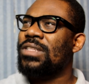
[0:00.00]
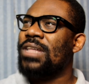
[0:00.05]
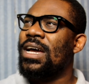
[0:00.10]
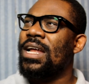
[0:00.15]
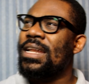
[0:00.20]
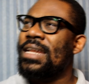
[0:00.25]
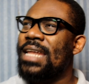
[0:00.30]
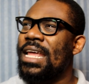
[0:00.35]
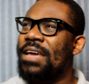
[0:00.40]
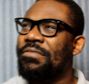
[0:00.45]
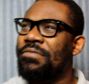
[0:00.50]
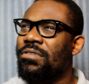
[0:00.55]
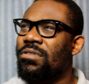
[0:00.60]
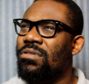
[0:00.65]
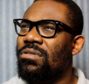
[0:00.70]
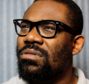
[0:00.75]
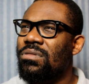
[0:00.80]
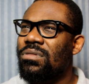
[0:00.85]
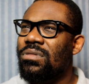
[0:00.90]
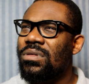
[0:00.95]
to that
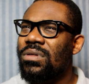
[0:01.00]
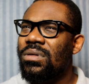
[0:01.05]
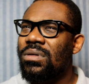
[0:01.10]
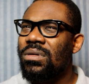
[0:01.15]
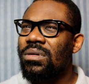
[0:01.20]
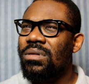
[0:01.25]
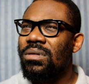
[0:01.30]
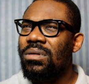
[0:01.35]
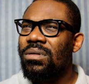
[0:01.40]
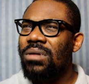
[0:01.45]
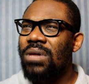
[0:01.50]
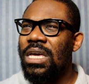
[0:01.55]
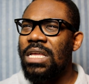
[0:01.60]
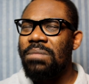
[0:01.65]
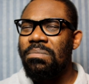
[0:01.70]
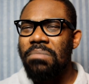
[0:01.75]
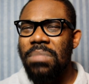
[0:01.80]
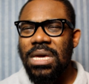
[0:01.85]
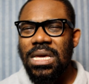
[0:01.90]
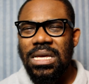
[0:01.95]
level,
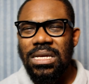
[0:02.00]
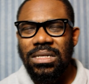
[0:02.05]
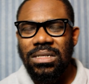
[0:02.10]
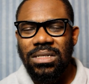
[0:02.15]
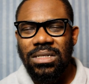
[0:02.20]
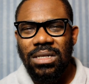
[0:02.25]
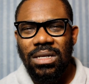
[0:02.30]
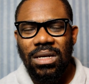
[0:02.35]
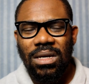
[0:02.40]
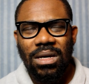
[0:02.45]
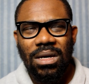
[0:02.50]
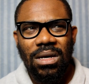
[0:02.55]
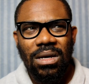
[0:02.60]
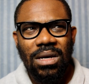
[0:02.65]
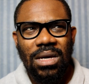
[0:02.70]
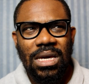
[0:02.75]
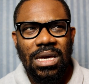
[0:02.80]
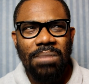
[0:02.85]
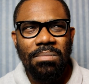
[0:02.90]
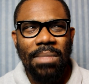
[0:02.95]
it means
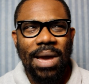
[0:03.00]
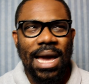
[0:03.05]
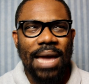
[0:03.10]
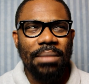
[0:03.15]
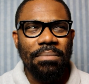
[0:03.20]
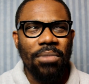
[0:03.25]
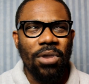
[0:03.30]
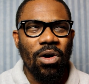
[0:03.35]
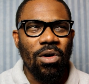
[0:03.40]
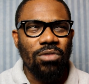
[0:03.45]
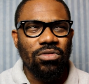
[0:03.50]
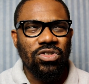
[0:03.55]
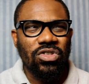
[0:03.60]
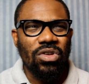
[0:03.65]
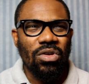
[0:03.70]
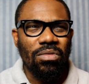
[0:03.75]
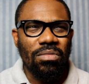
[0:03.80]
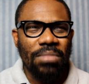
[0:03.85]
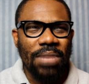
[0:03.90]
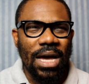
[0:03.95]
he might
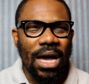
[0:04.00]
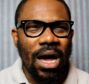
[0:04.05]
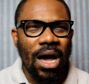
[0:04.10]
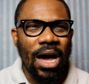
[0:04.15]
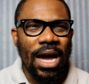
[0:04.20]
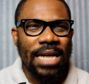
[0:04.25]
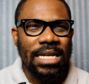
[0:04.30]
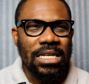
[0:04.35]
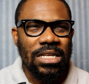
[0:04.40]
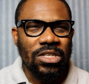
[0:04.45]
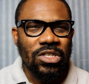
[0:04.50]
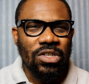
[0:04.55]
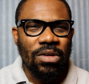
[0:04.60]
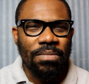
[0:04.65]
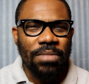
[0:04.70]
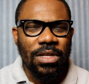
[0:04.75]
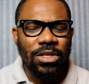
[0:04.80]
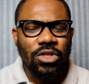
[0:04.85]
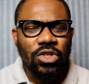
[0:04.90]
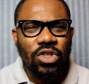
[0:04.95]
also be hiding
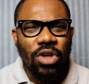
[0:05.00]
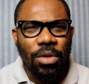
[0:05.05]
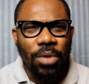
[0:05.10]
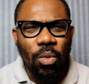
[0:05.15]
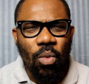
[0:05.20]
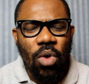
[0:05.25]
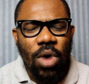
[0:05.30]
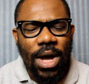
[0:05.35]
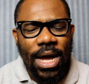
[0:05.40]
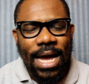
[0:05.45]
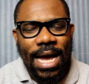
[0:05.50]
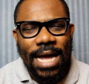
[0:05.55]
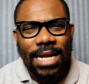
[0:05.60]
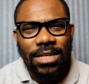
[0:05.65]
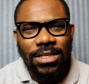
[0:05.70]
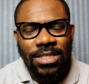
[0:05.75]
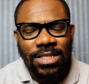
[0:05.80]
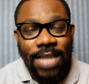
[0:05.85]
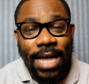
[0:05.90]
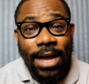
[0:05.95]
something. Sorry, what kind
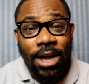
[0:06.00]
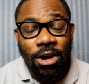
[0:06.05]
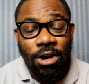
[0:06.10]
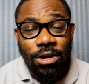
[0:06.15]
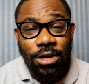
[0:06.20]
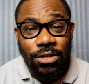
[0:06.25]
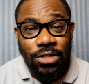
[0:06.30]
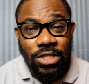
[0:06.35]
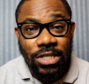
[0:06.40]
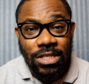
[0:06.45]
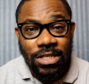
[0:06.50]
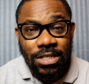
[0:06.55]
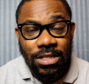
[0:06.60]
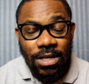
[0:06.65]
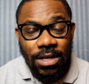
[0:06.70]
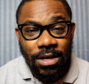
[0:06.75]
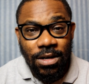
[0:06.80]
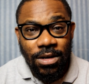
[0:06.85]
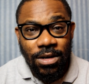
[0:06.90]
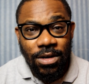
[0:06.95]
of psychologist
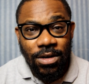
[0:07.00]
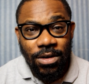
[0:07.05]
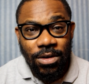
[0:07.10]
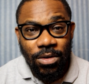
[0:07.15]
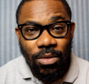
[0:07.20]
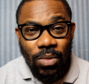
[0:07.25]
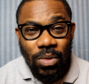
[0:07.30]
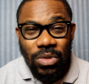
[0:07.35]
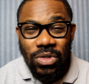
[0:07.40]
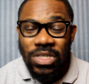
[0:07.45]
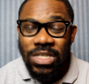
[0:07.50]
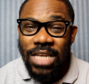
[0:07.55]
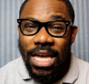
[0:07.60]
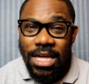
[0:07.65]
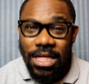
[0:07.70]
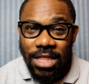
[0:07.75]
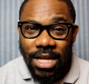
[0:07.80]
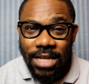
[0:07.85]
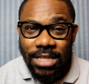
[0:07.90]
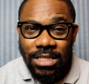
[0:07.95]
will
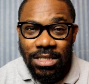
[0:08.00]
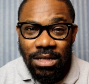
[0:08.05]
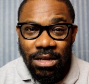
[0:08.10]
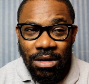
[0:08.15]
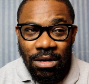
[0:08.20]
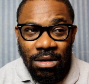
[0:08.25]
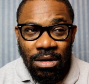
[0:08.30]
say that?